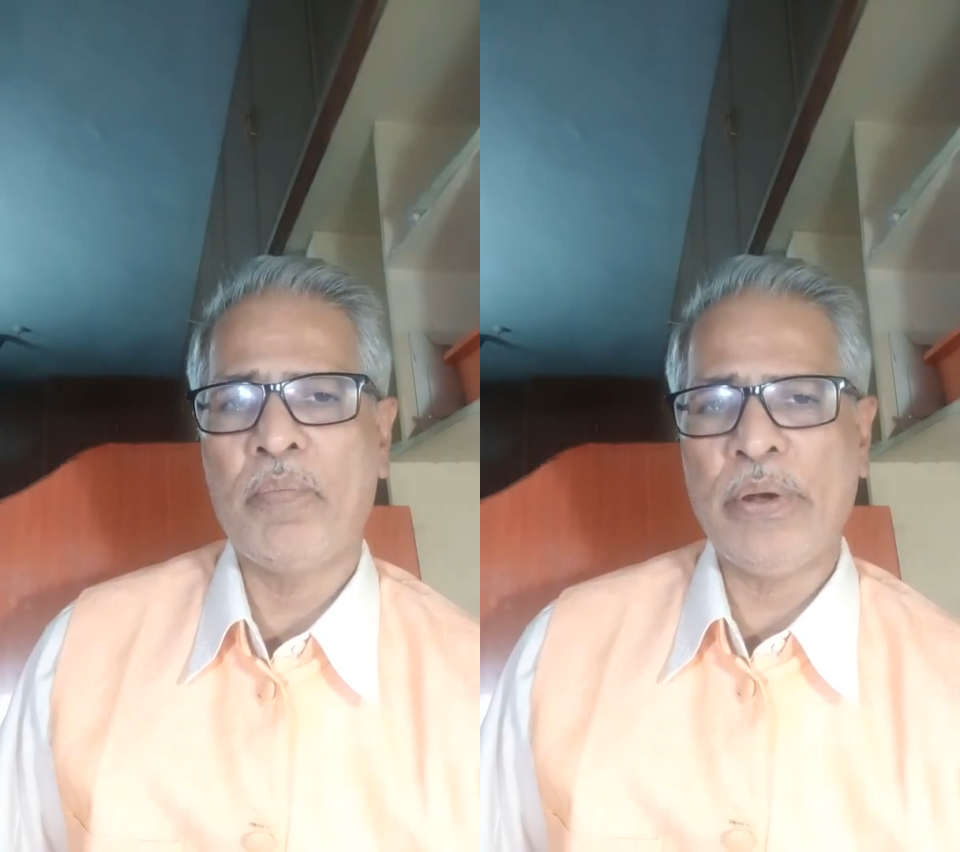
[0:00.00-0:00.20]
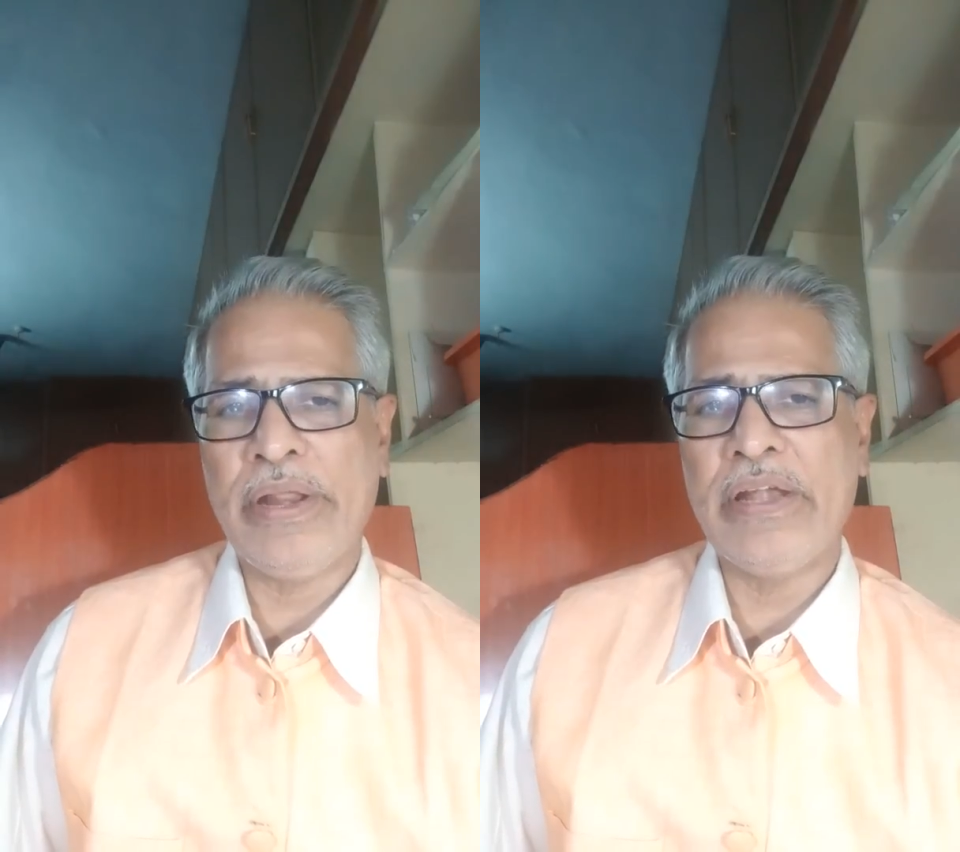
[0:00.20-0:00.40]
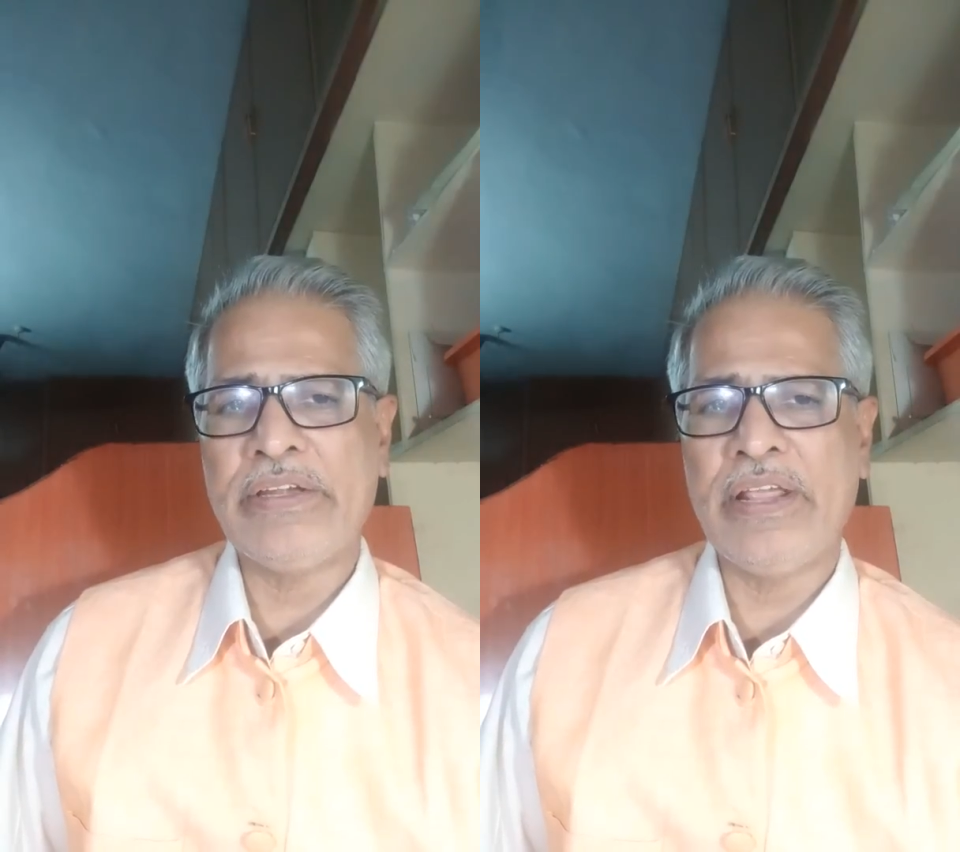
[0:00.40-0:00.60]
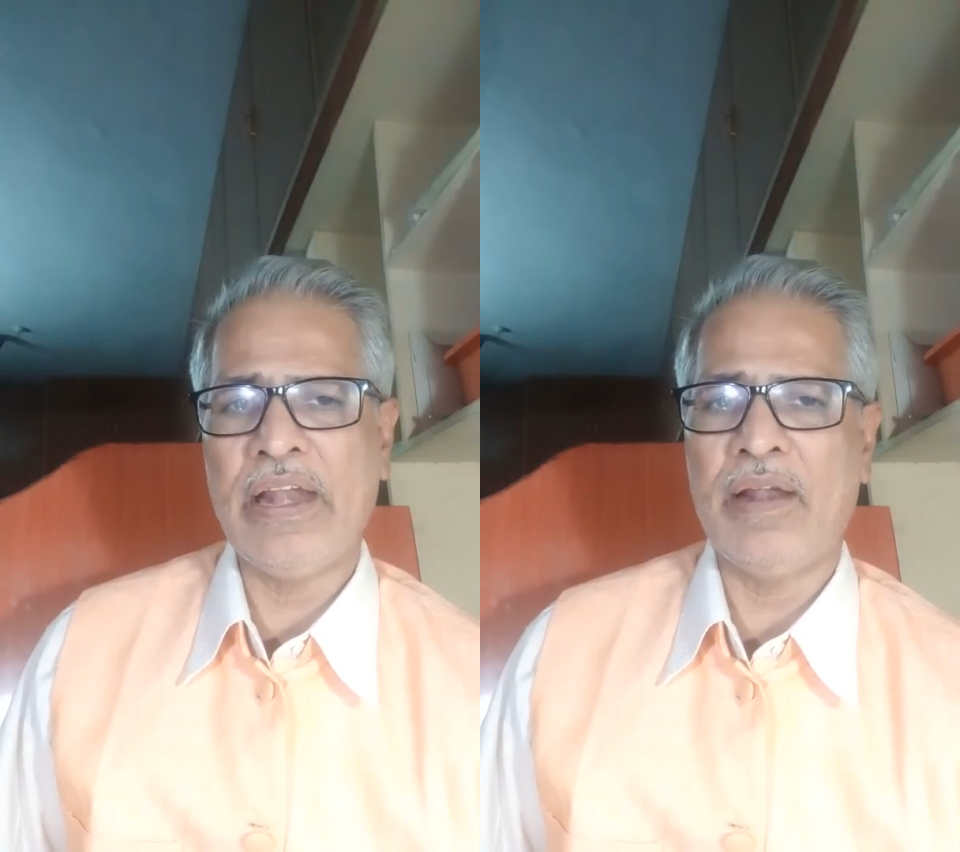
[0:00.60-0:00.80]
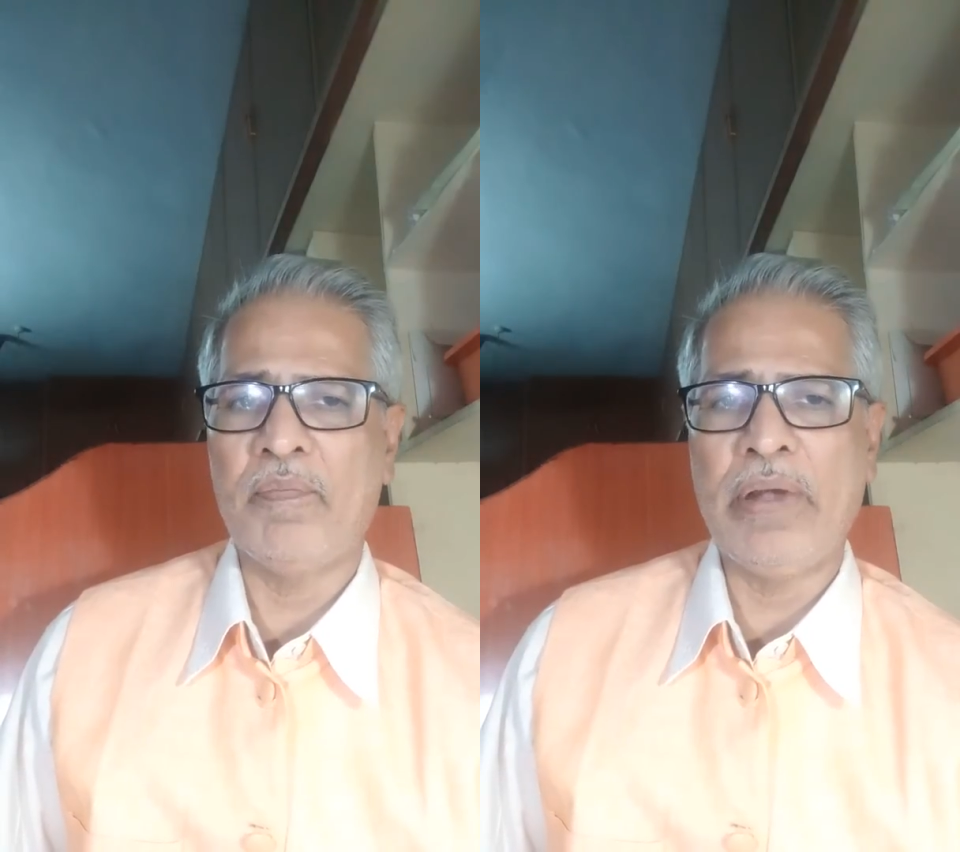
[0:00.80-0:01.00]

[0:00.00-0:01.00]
potential